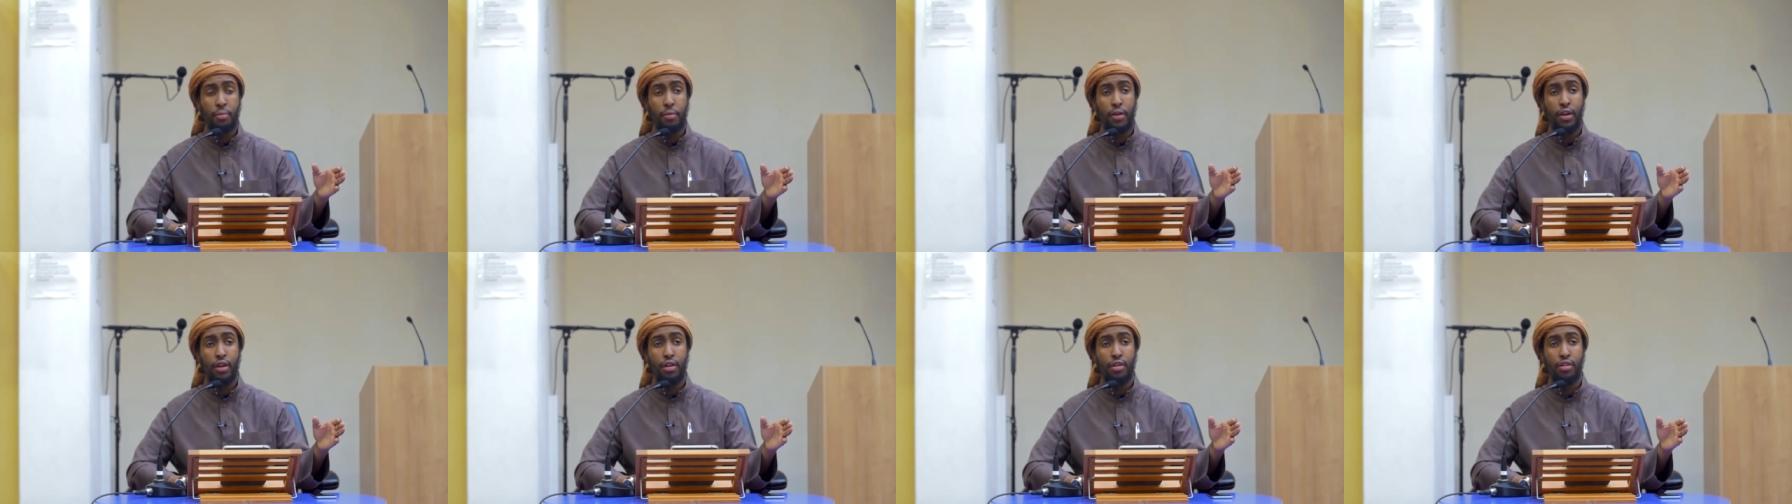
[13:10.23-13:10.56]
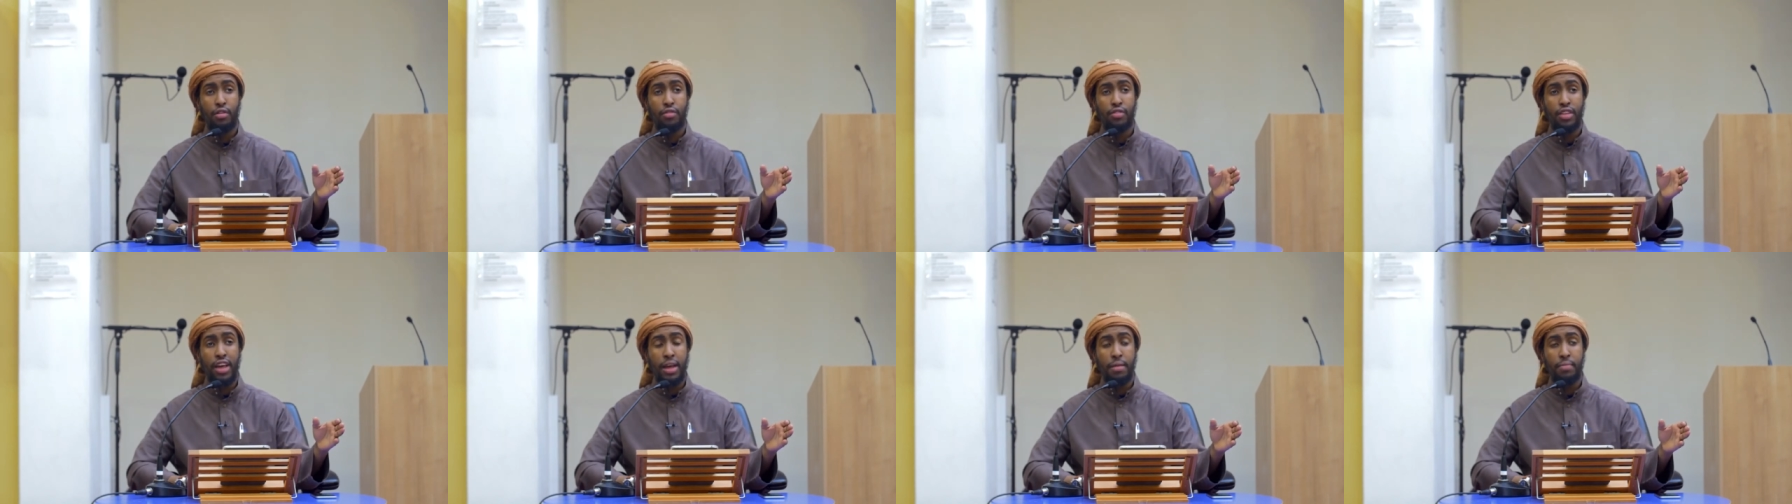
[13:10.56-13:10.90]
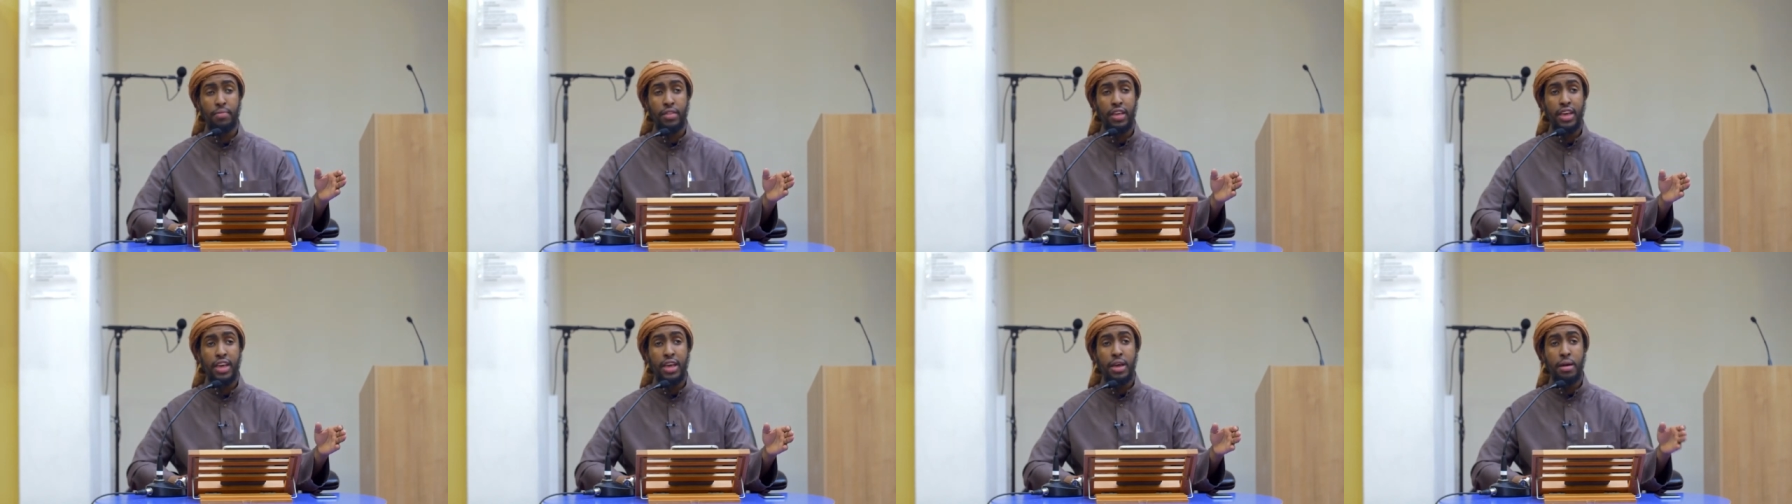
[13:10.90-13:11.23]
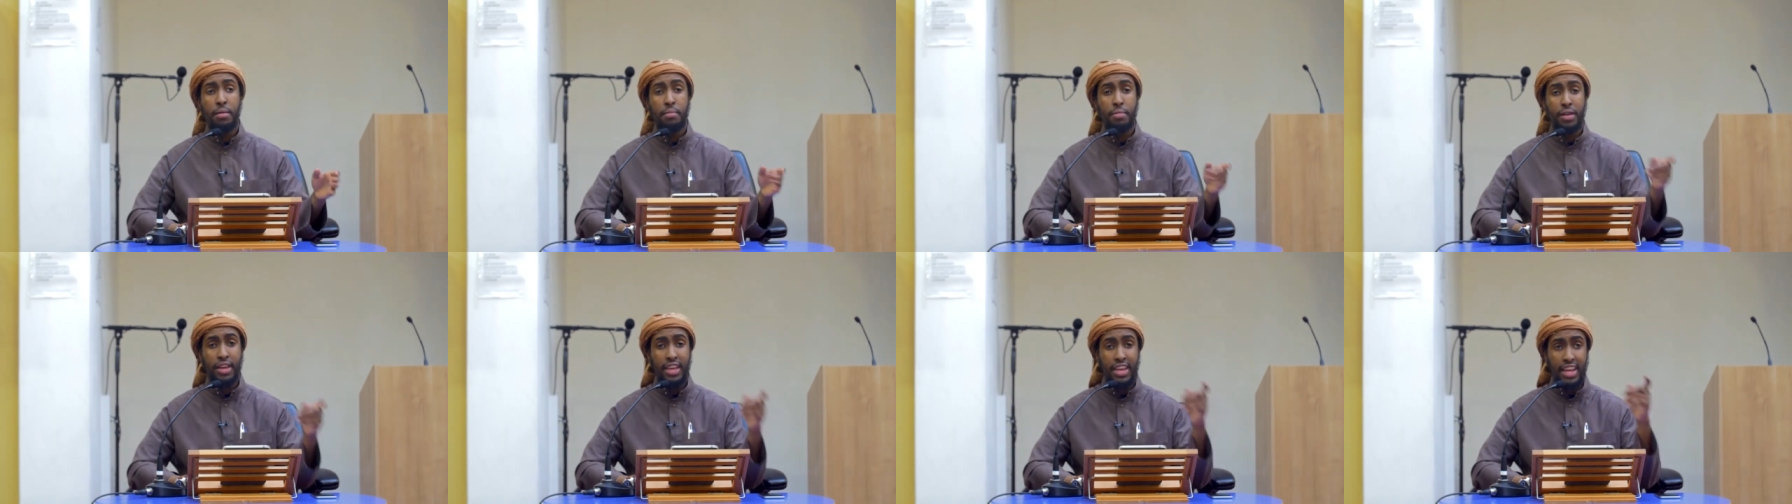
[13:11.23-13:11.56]
period of time,
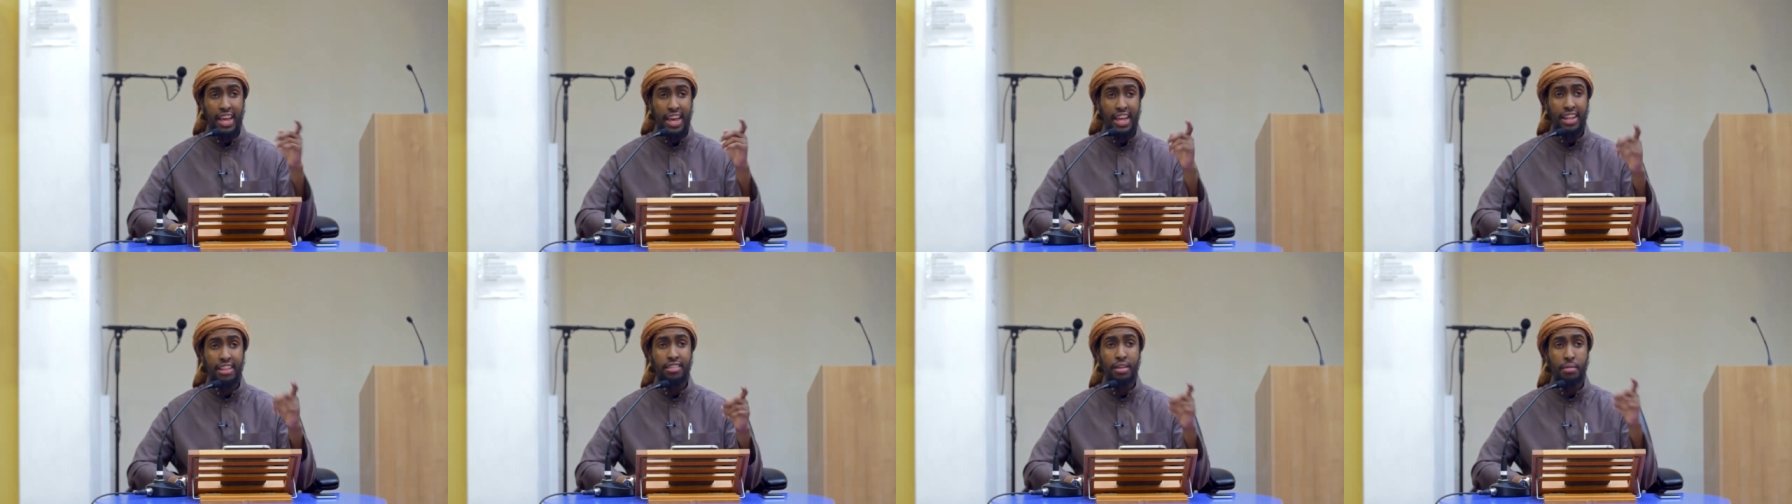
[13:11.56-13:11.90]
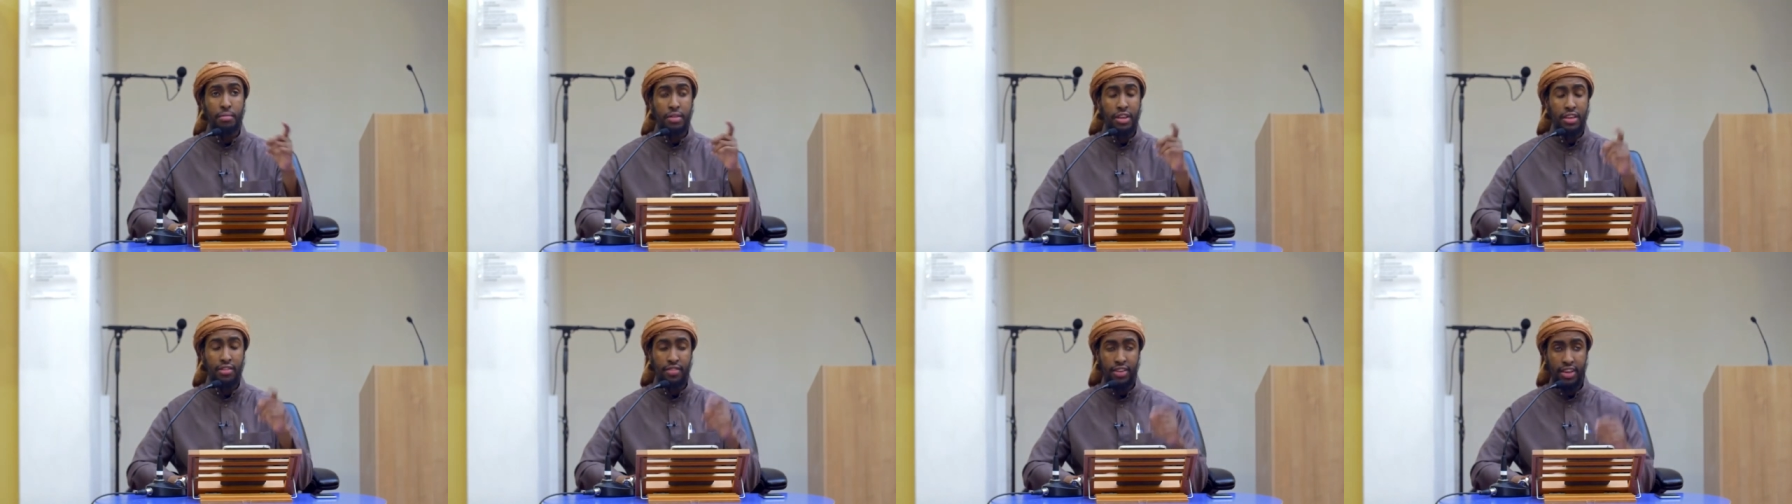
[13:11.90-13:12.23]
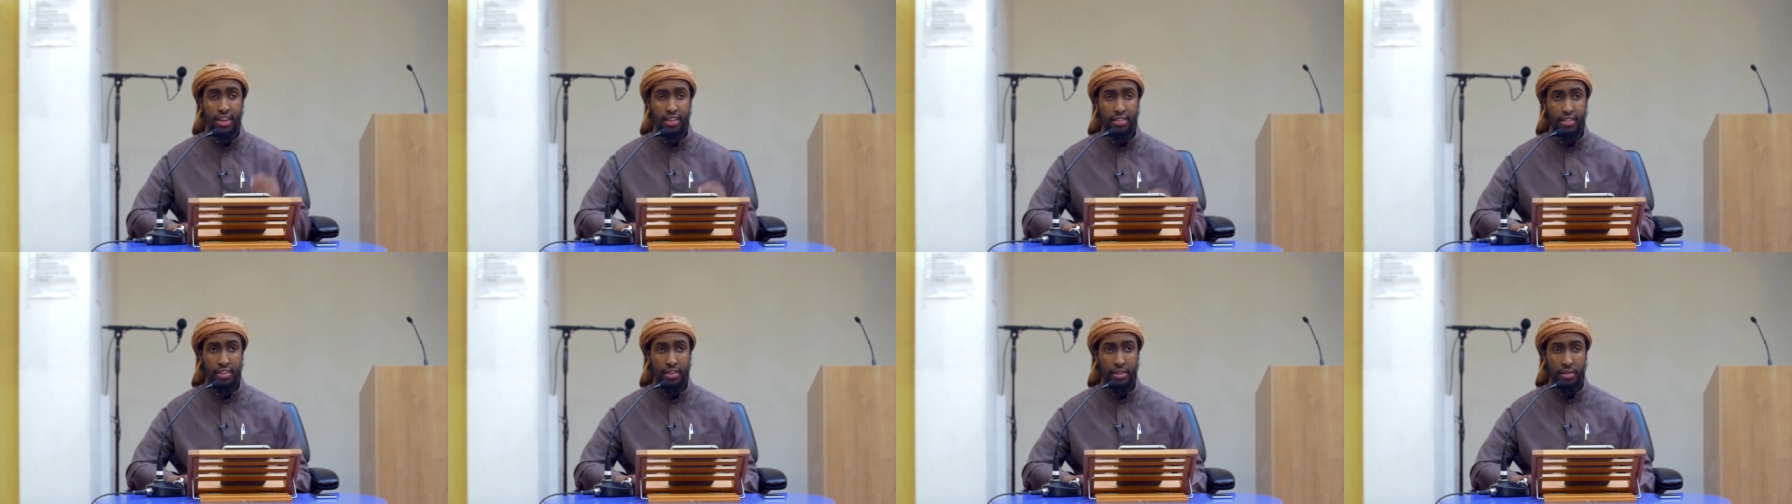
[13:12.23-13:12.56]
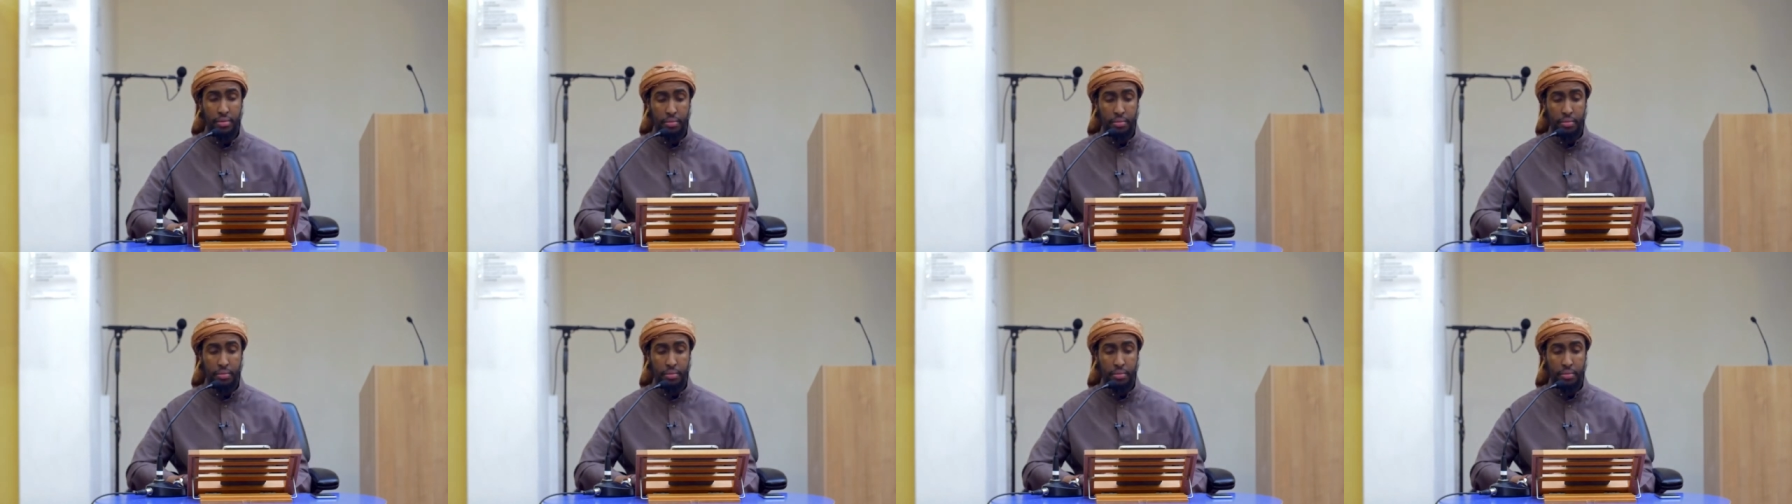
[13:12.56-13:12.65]
but he ends up leaving it.